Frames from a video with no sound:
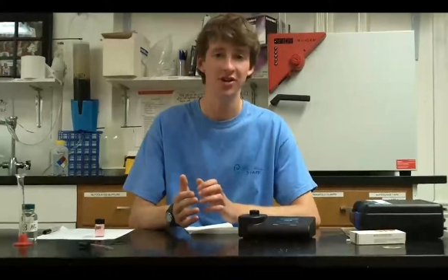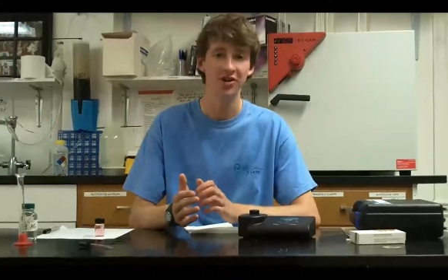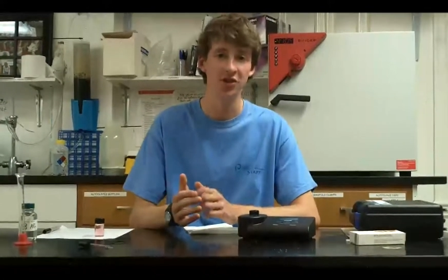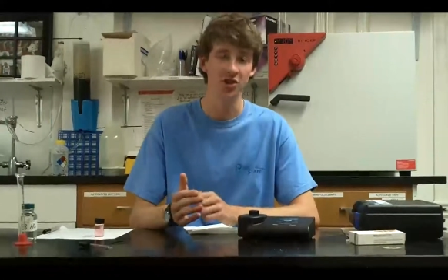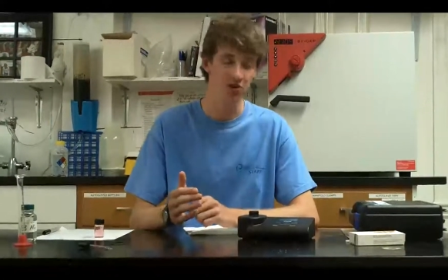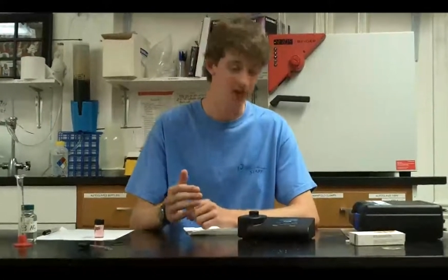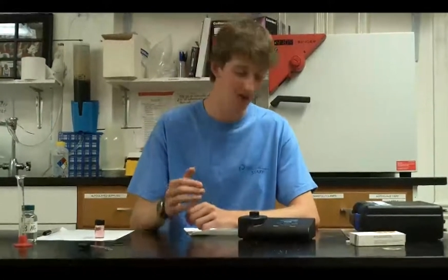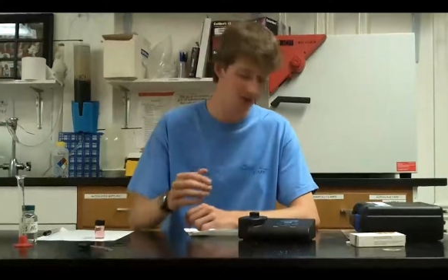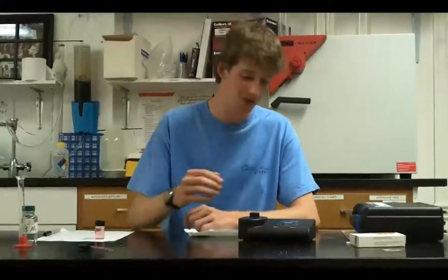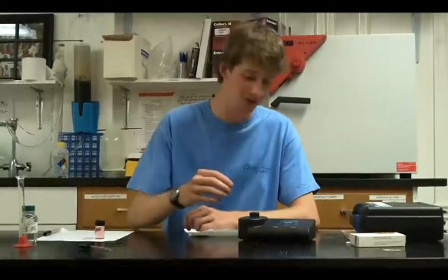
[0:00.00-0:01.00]
So
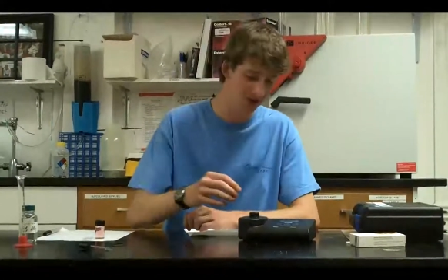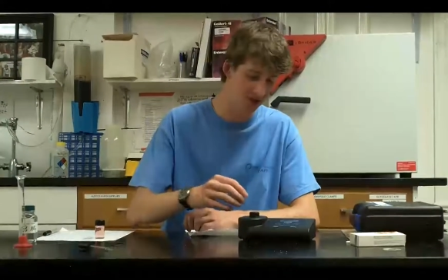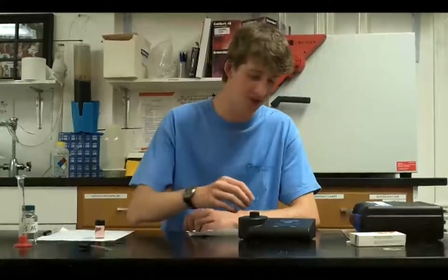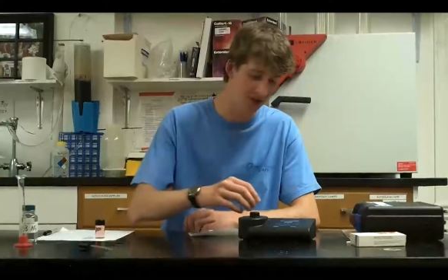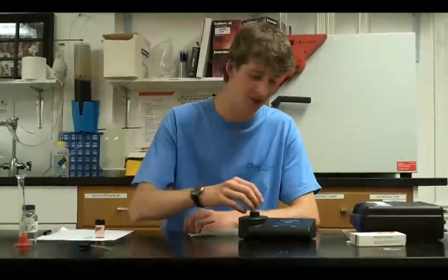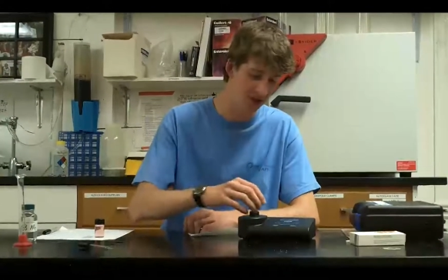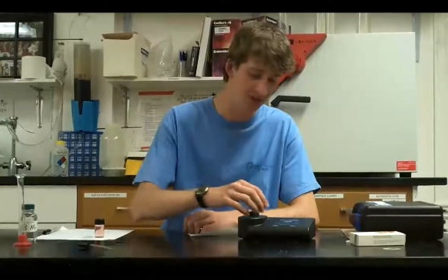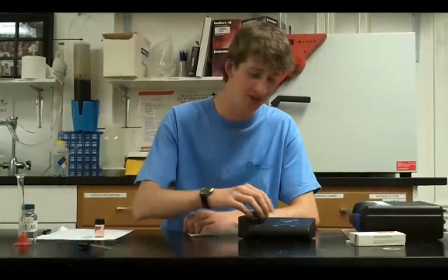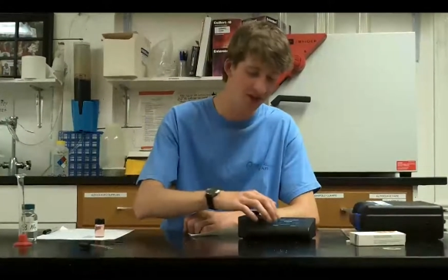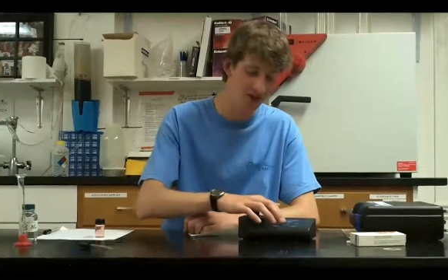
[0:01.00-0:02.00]
I'm going to click the
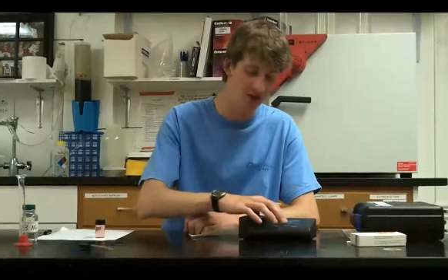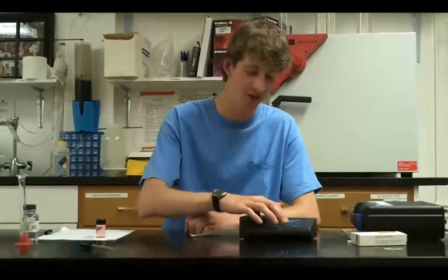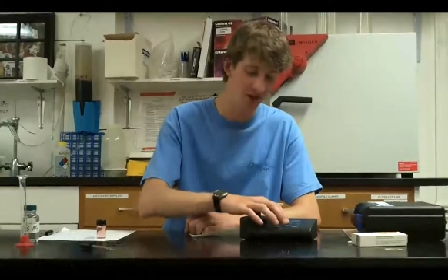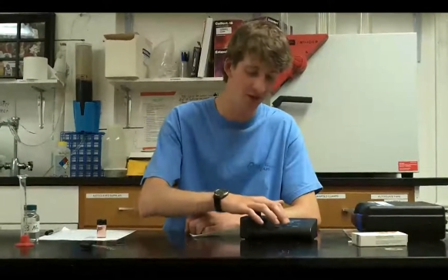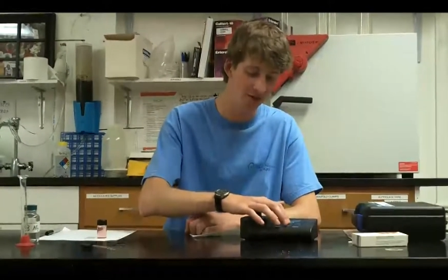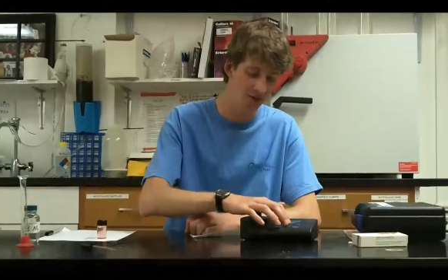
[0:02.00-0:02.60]
button 0.